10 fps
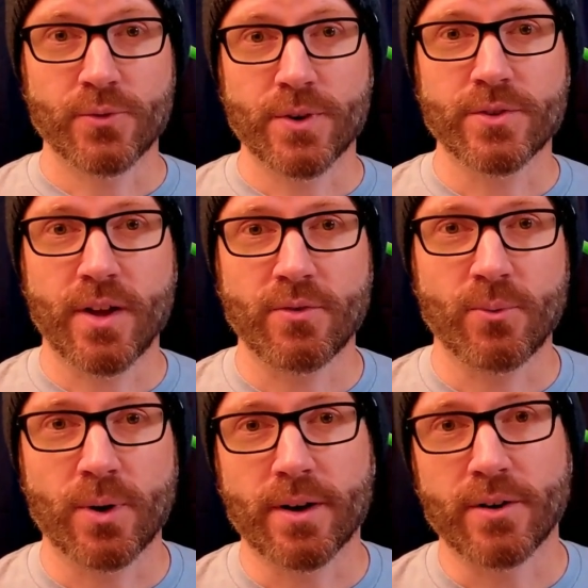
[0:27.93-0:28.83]
So first off,
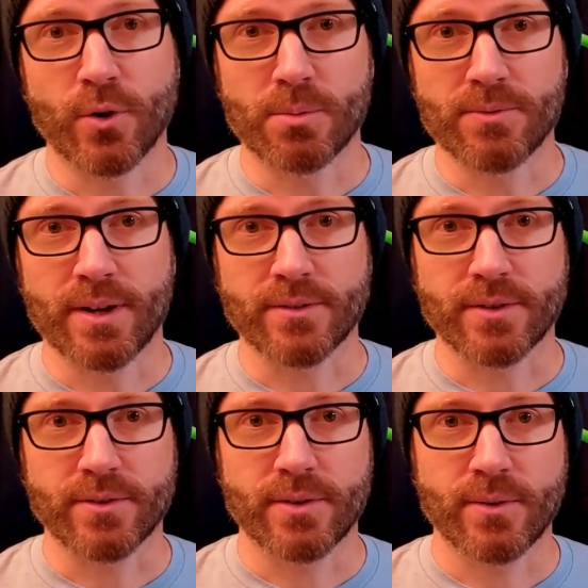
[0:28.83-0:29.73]
what are normal
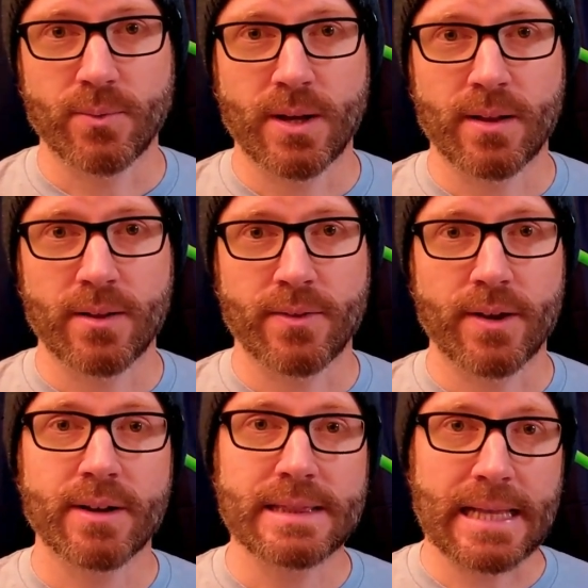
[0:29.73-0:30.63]
vectors? Well,
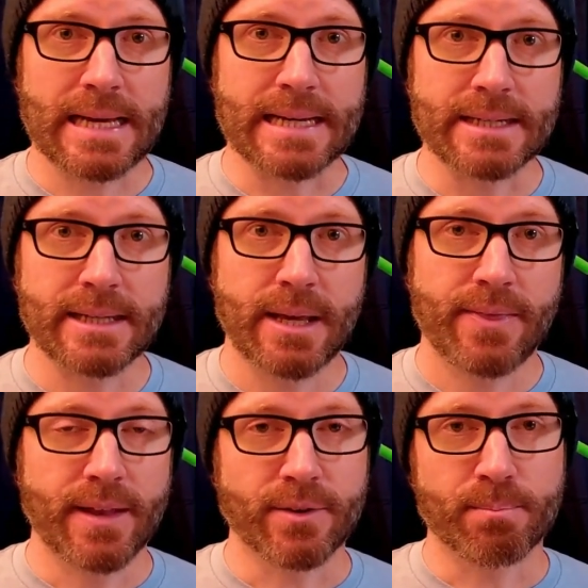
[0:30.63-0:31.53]
they're a line
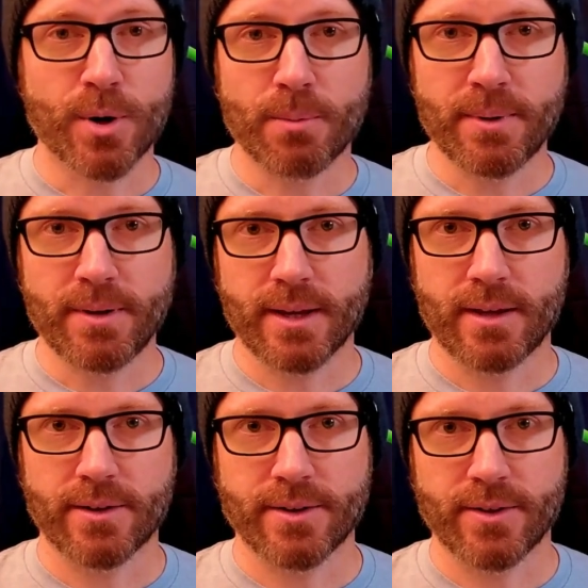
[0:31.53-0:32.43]
that is
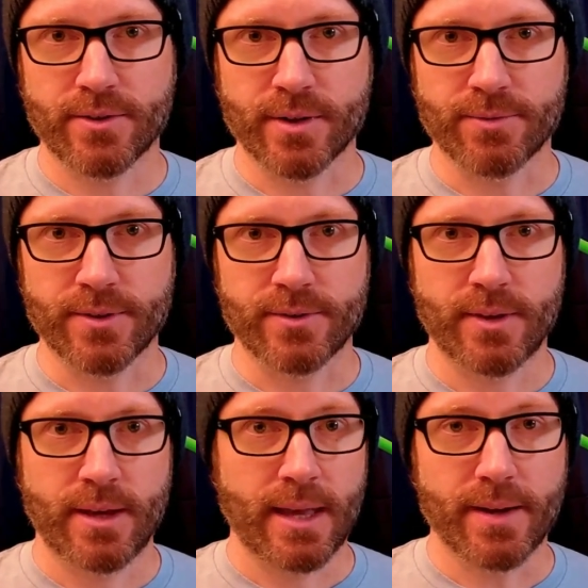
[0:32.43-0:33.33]
perpendicular to the
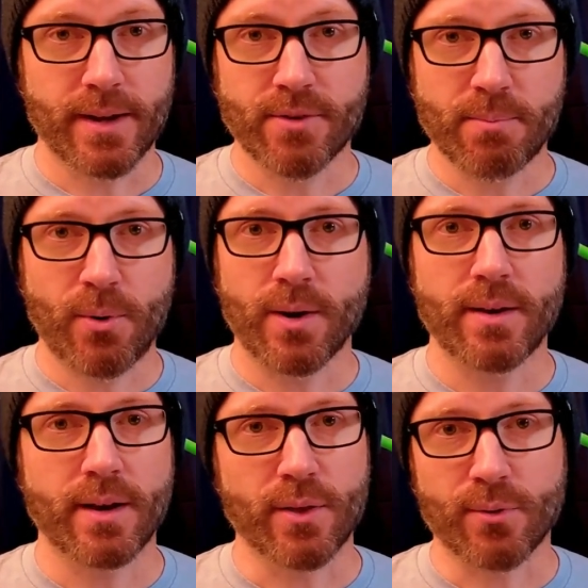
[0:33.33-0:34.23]
surface. On every
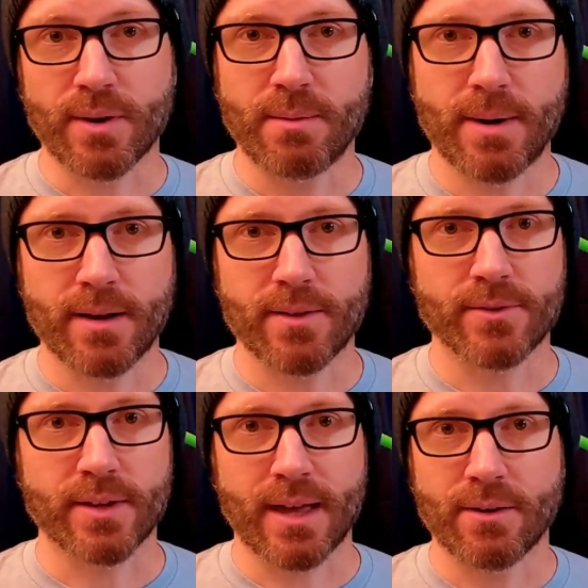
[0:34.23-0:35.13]
point in a 3D model,
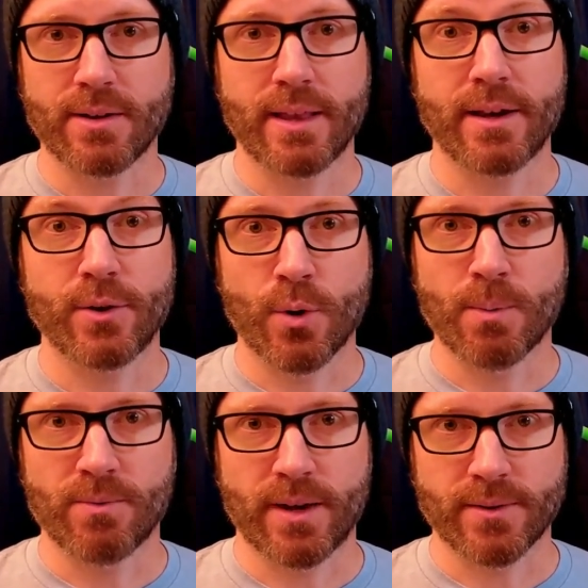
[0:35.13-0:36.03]
there's a calculated
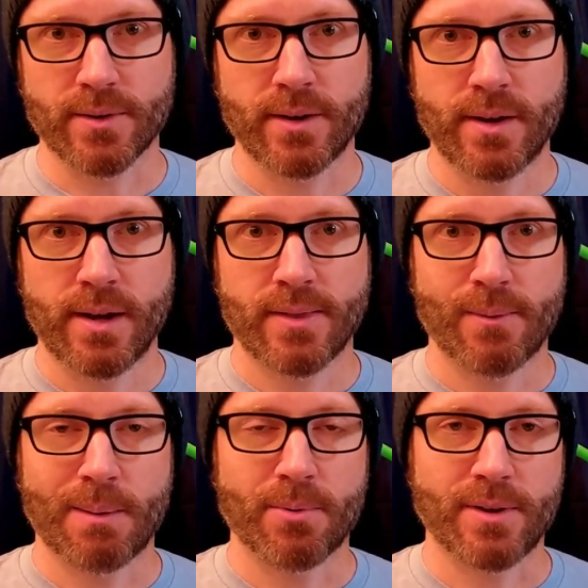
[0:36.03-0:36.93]
normal vector
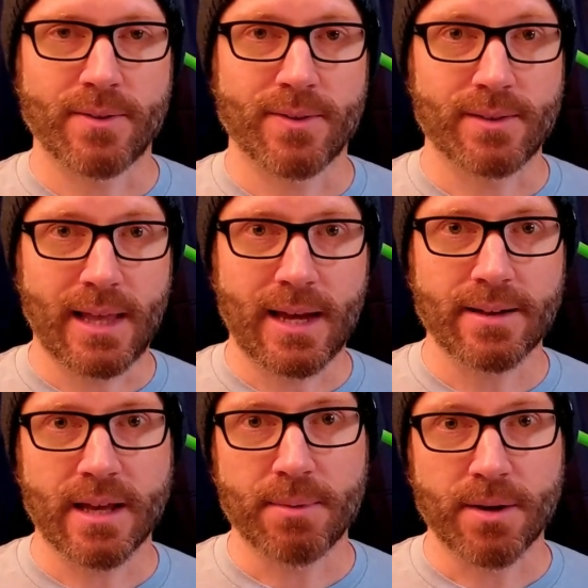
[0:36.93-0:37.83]
that represents the
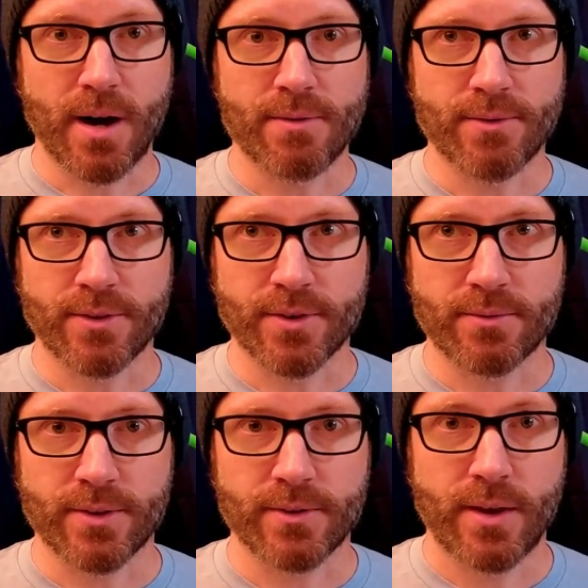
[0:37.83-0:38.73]
line coming off of the
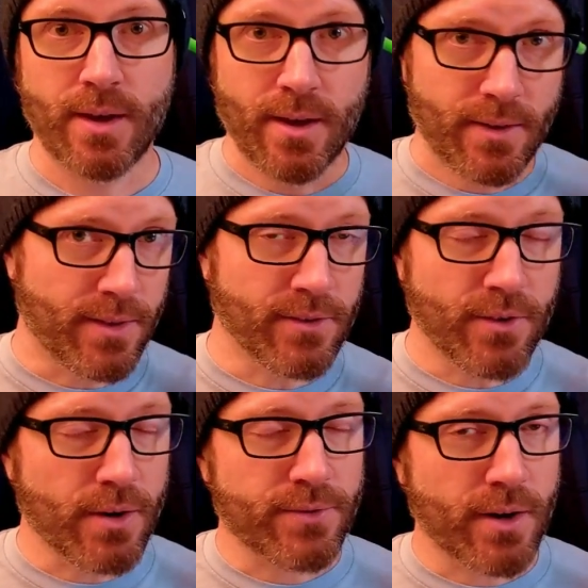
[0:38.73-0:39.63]
surface.
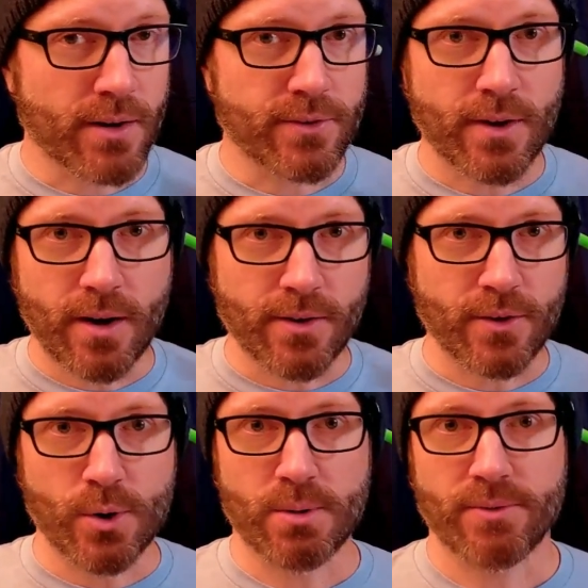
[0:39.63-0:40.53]
These Nerf darts are
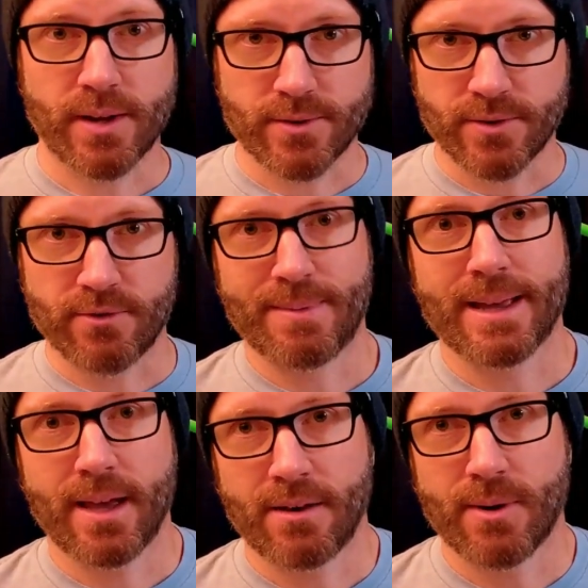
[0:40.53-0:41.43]
the normal vectors of
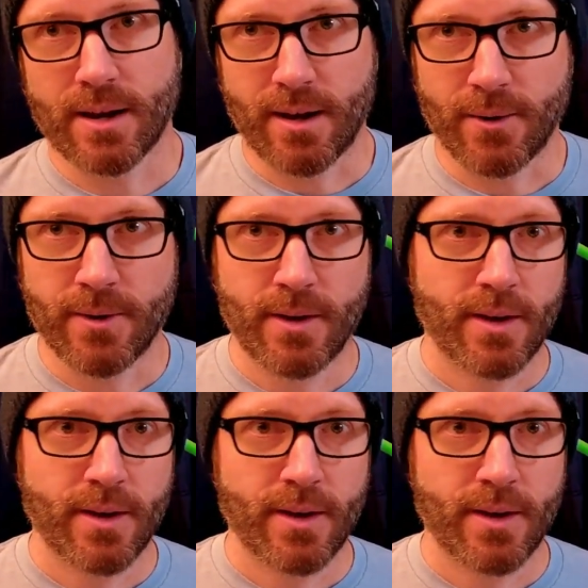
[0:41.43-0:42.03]
my head right now.